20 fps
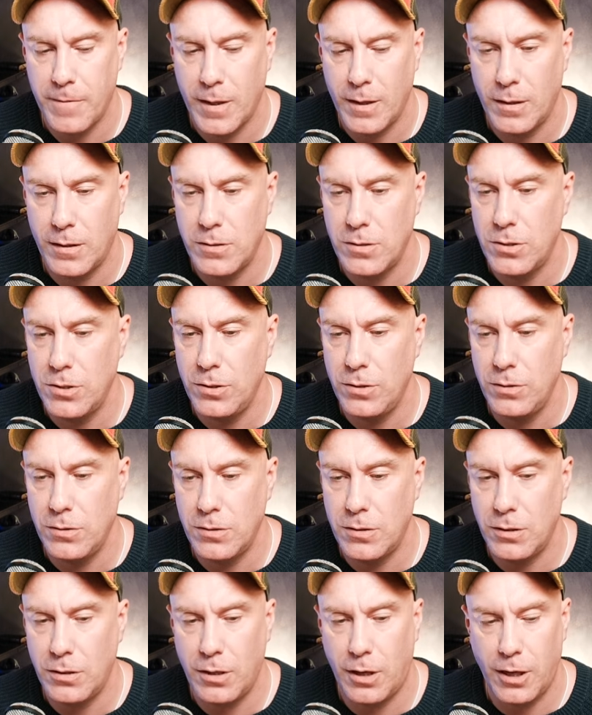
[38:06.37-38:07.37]
let's
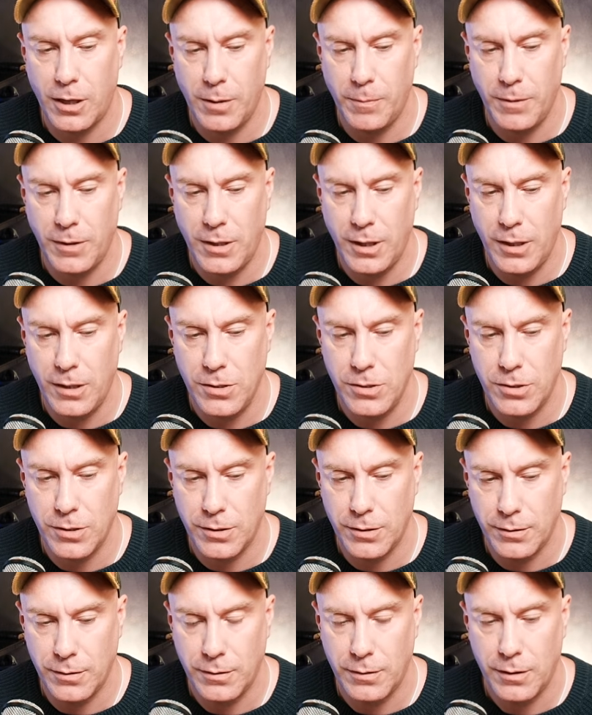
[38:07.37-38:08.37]
use the
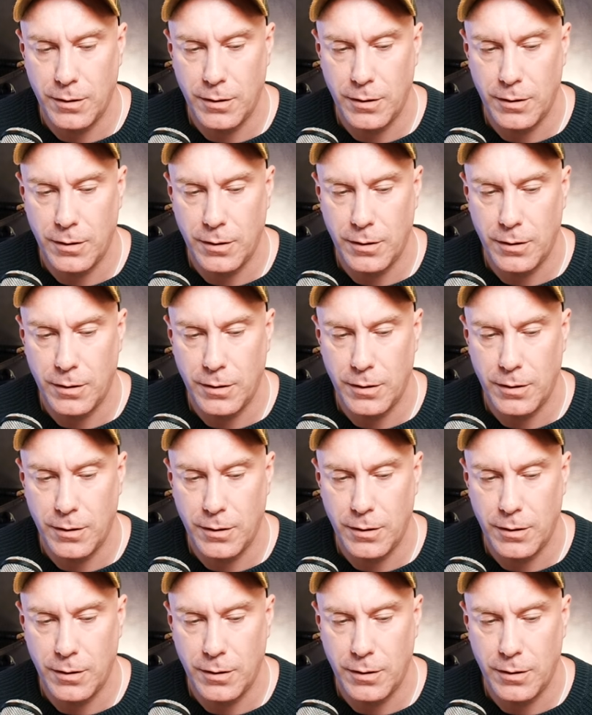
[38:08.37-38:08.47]
documentation